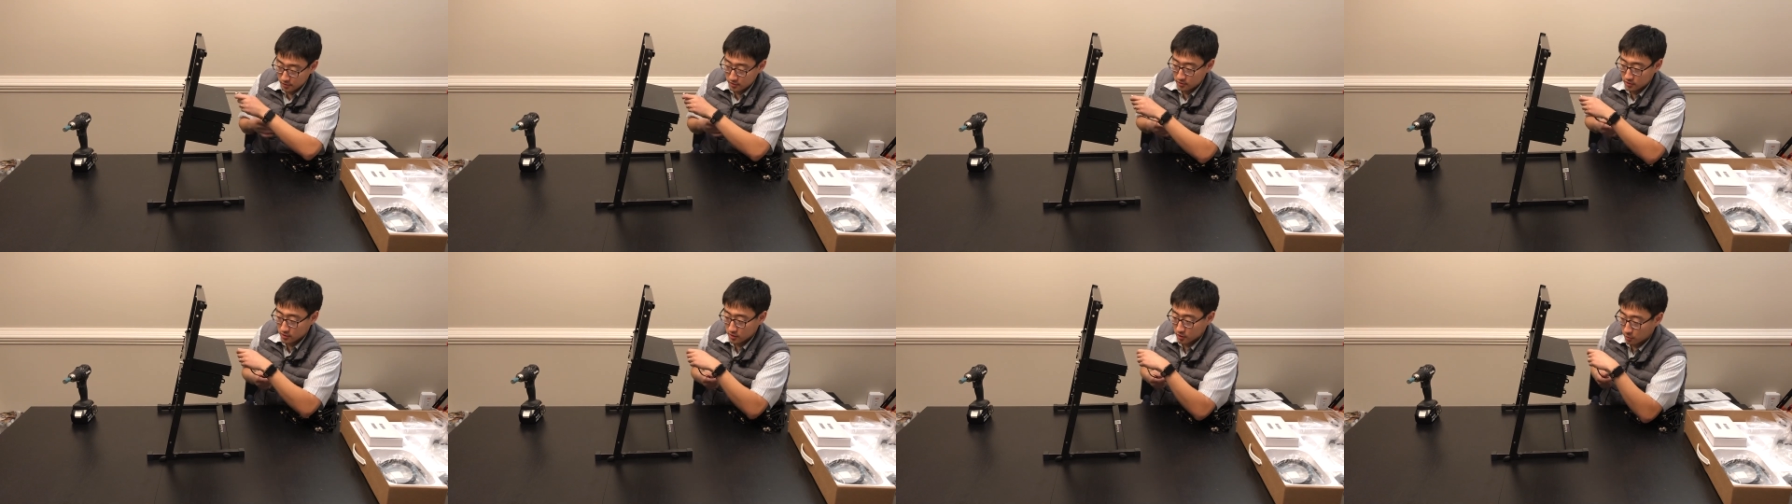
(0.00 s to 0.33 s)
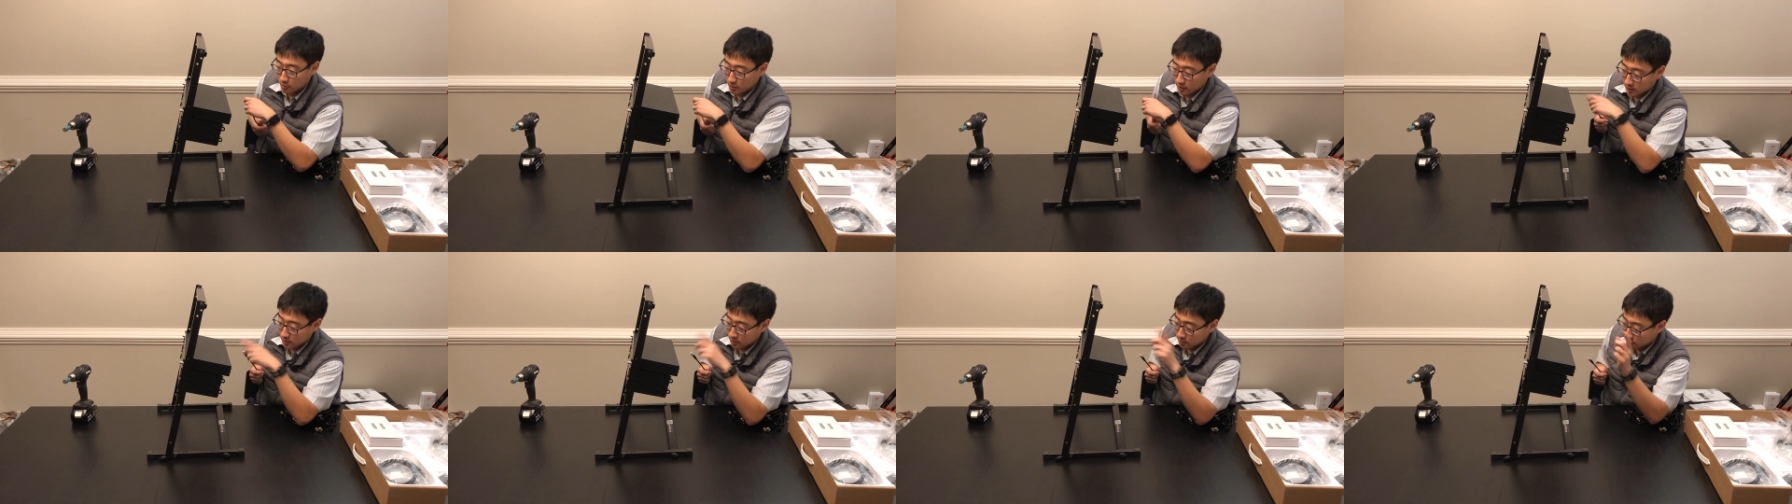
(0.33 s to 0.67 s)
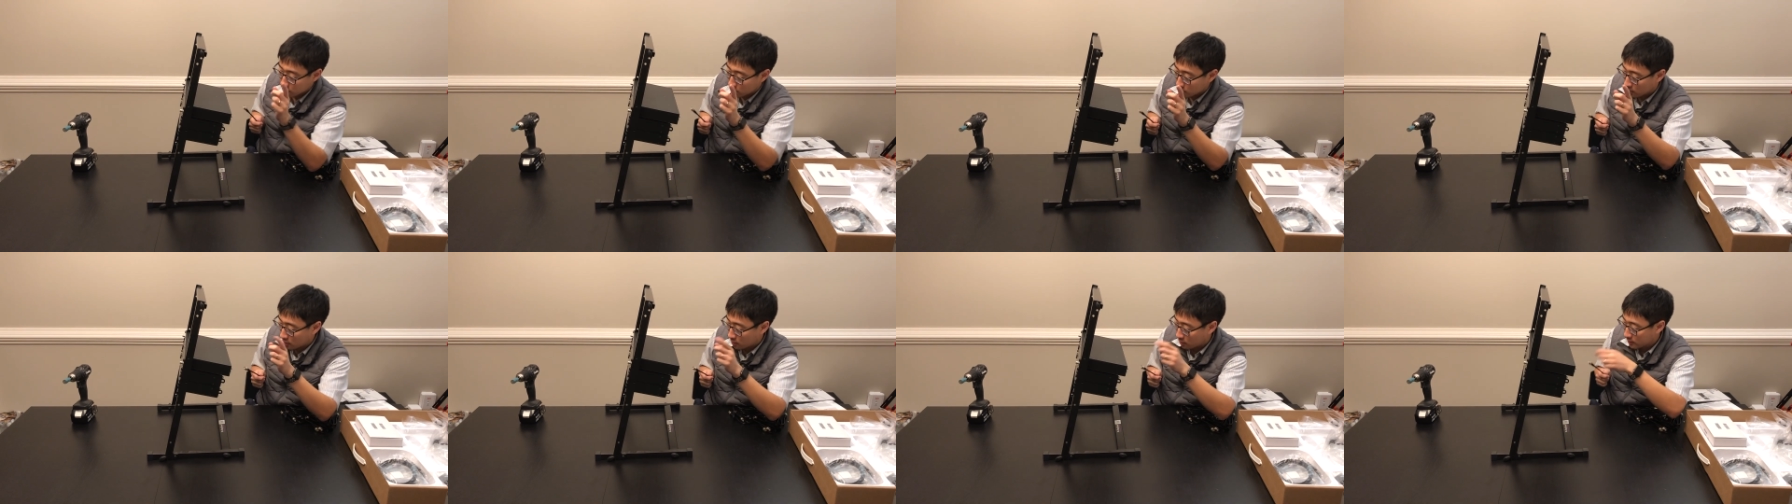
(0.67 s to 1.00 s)
So we're gonna
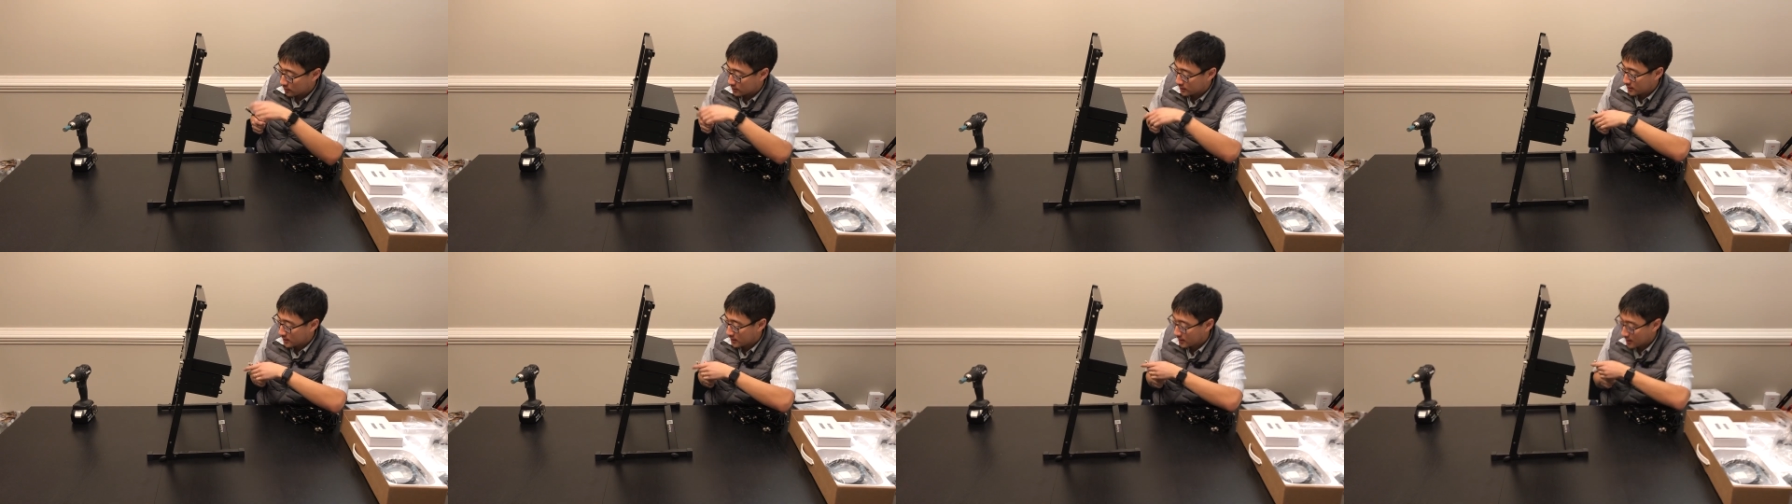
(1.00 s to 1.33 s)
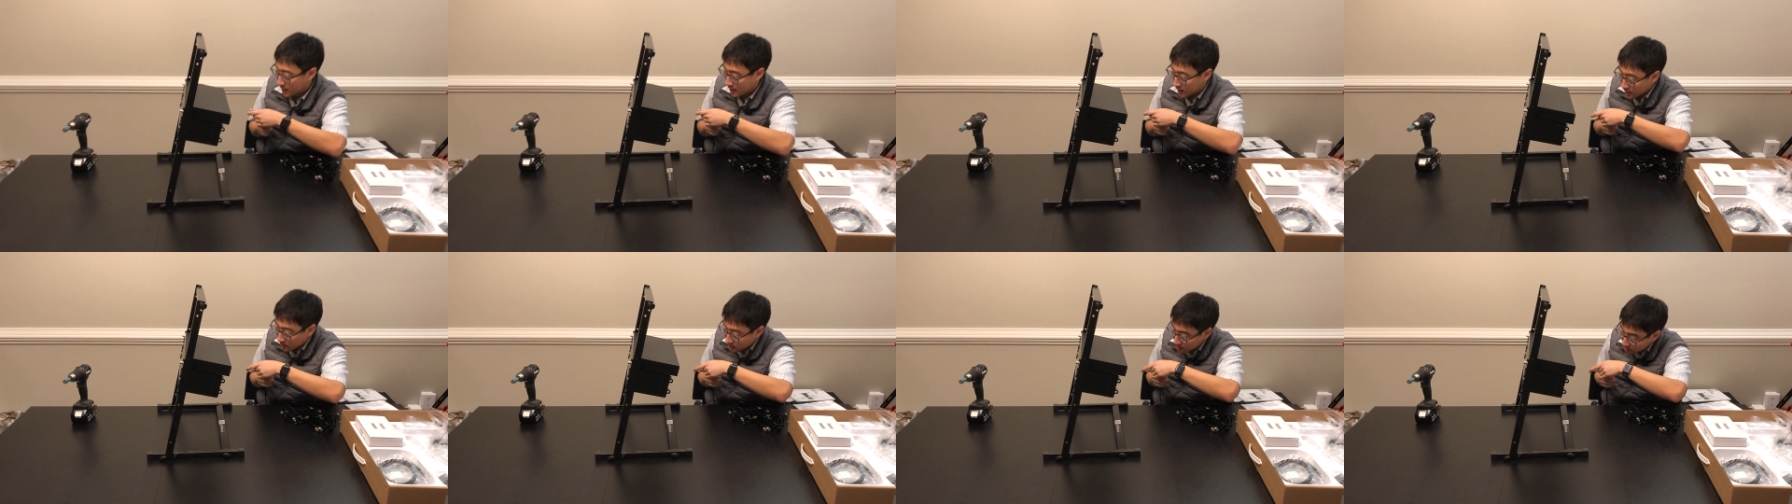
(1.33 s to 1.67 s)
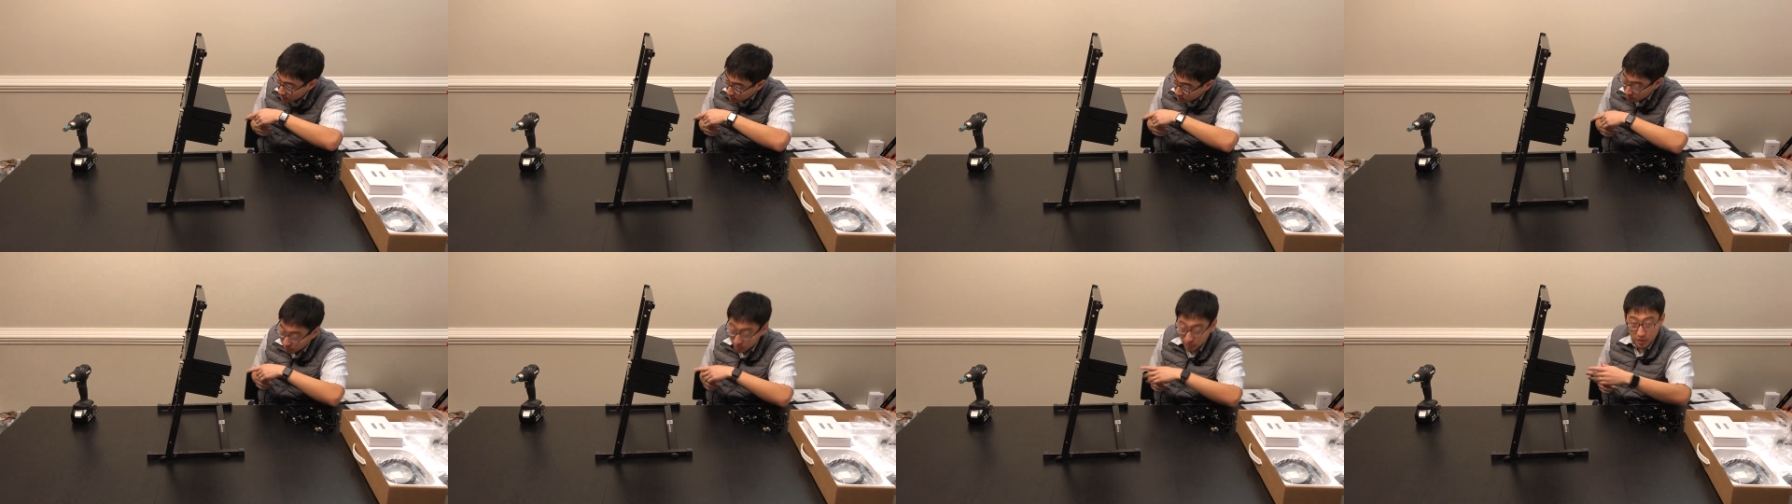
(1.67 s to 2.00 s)
do all antenna A
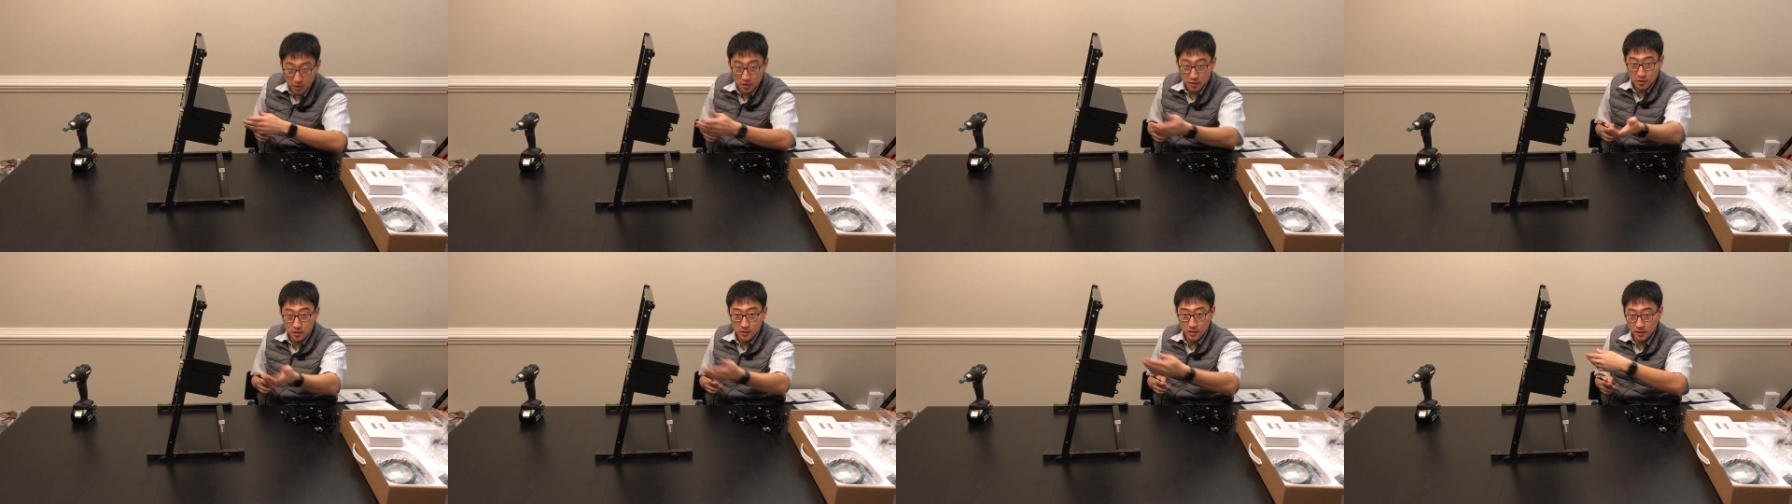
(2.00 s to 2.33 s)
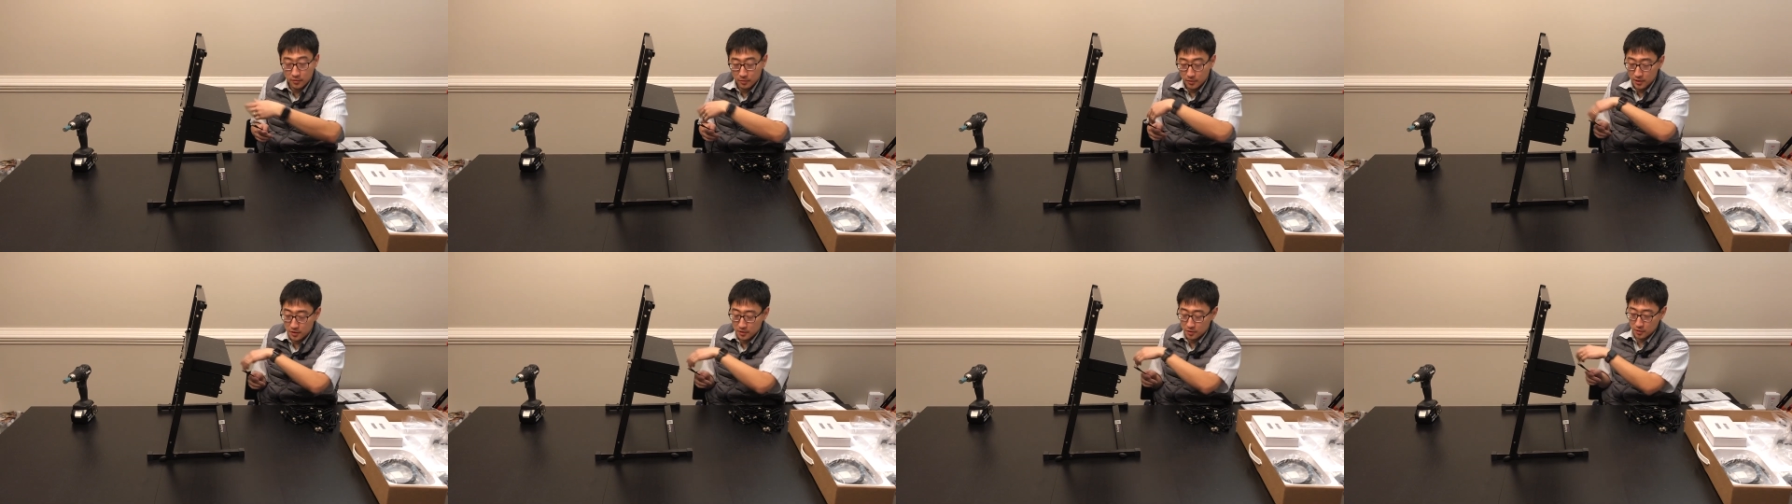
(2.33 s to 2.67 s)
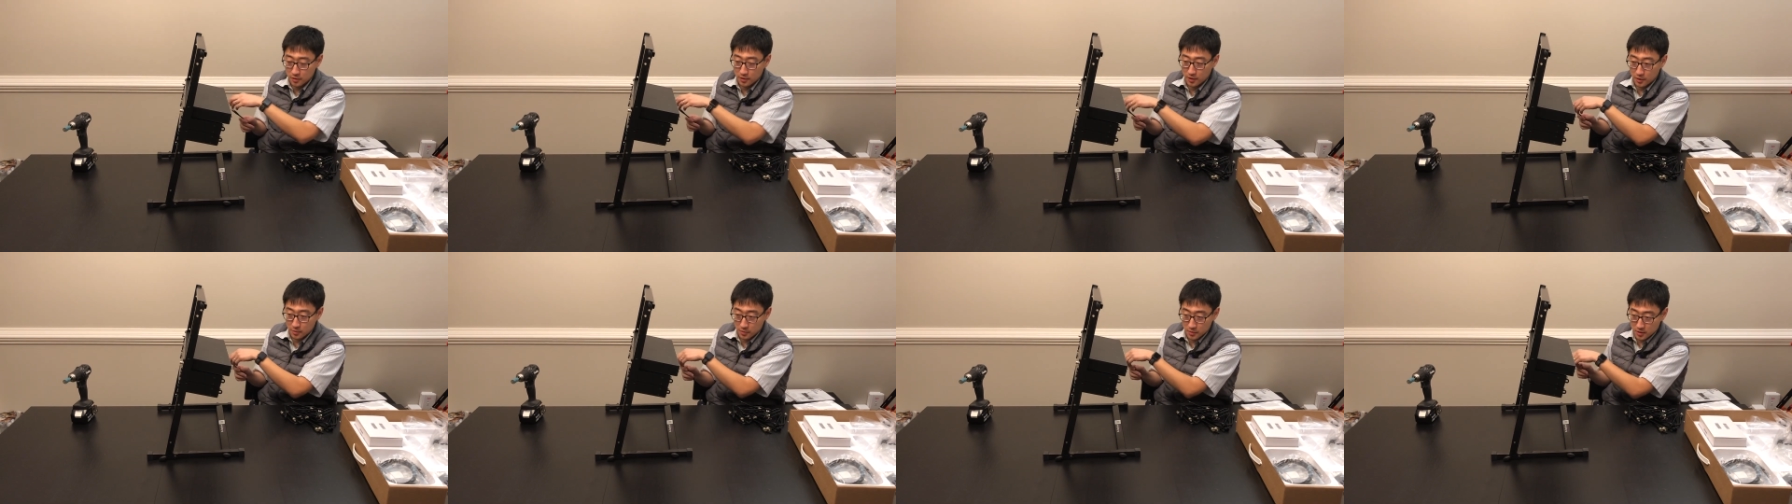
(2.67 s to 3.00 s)
here first. I'm not
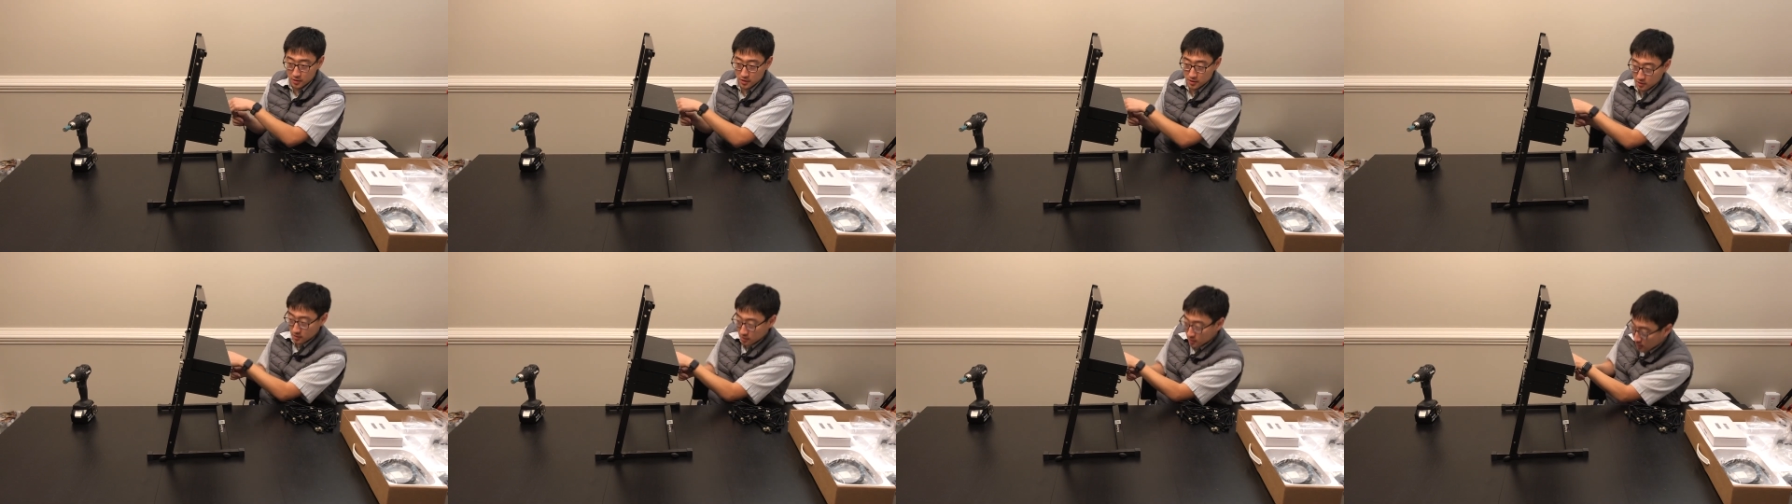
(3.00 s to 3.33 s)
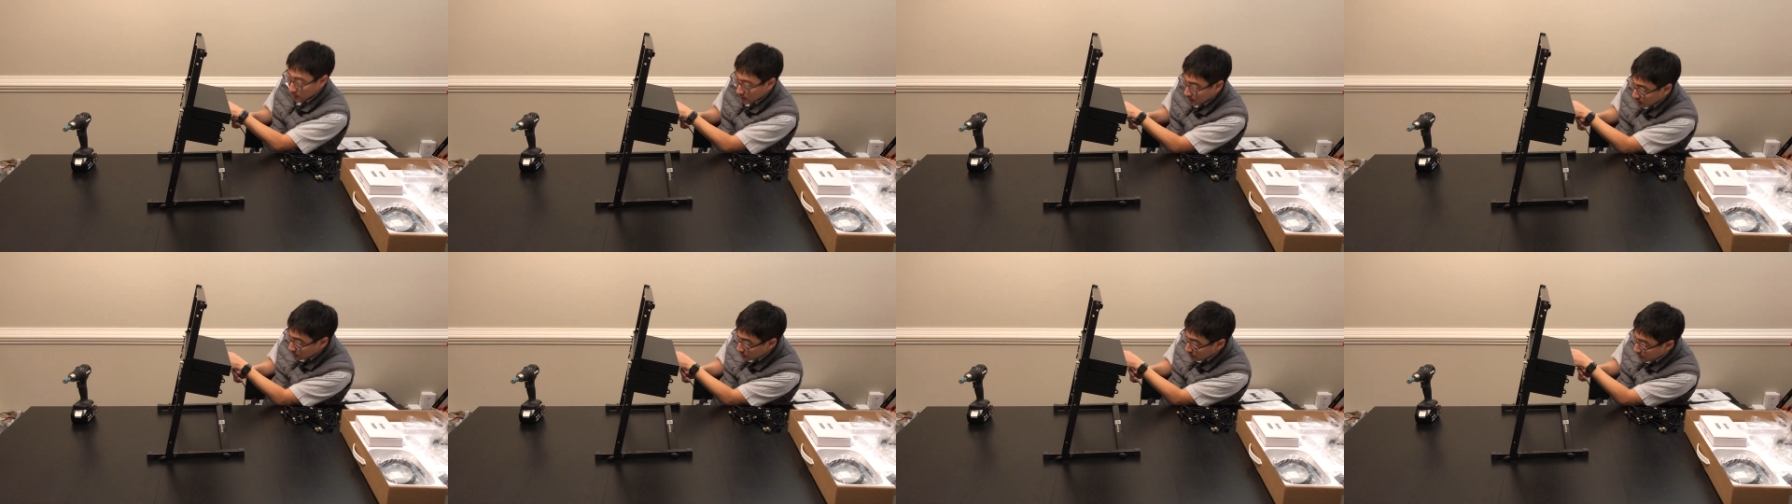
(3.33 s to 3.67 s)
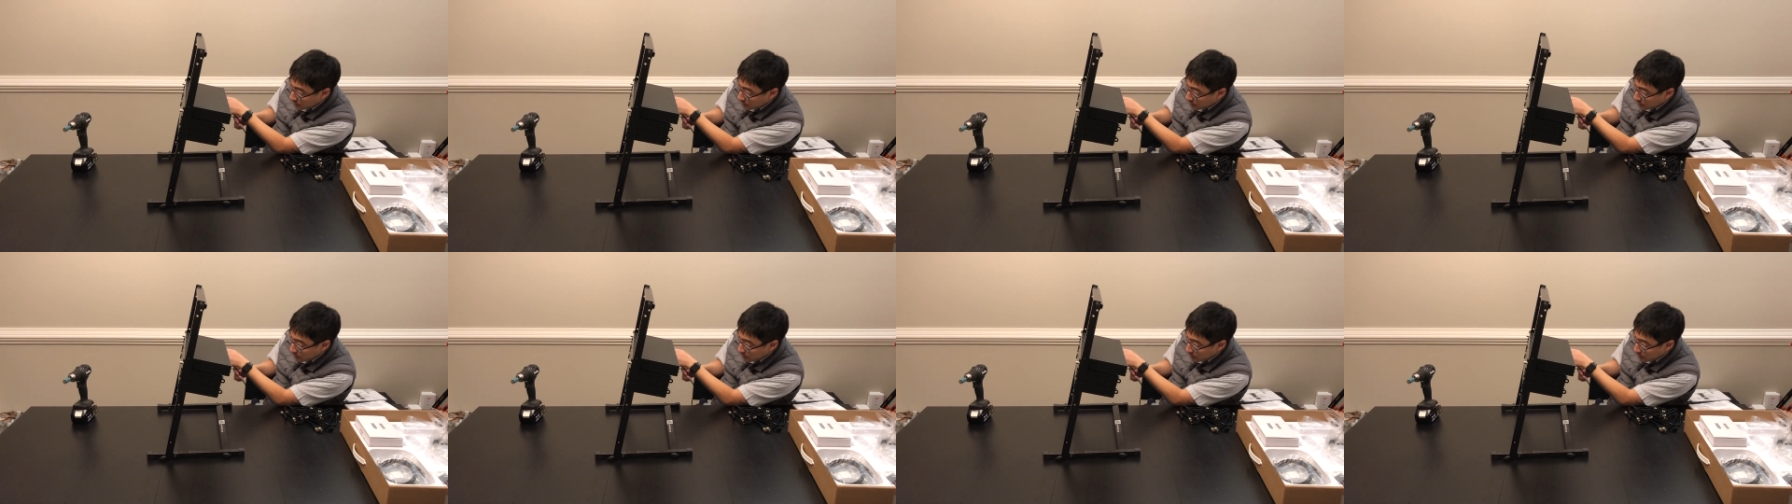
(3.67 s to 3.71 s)
sure how much this is gonna come